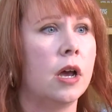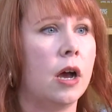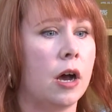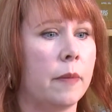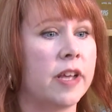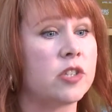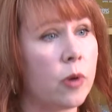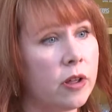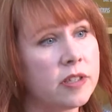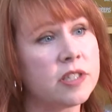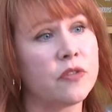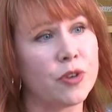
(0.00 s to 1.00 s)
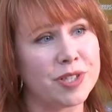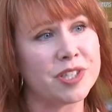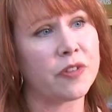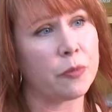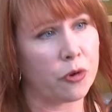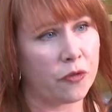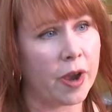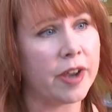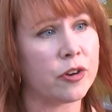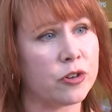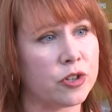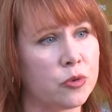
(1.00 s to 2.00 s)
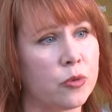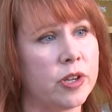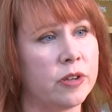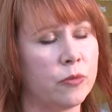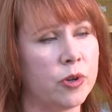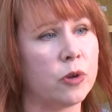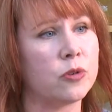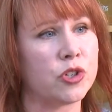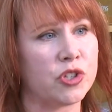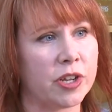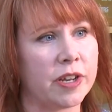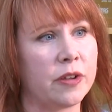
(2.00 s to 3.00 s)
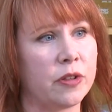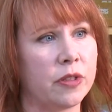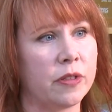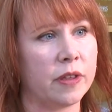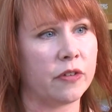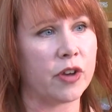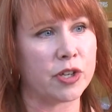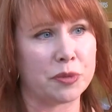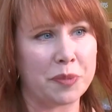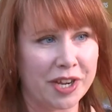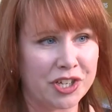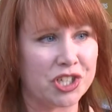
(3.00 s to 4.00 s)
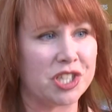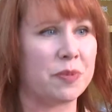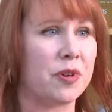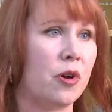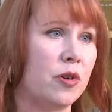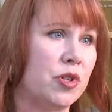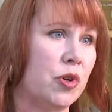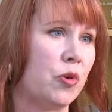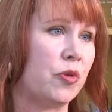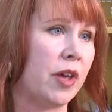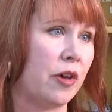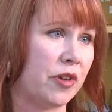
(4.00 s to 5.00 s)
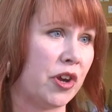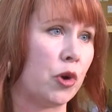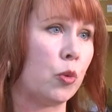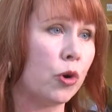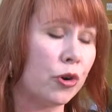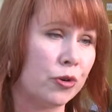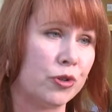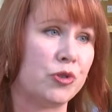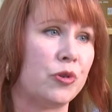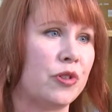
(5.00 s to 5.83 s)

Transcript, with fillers: um, as well as the voices of the providers. We, we don't just study the affected patients, but also the healthcare workers who are on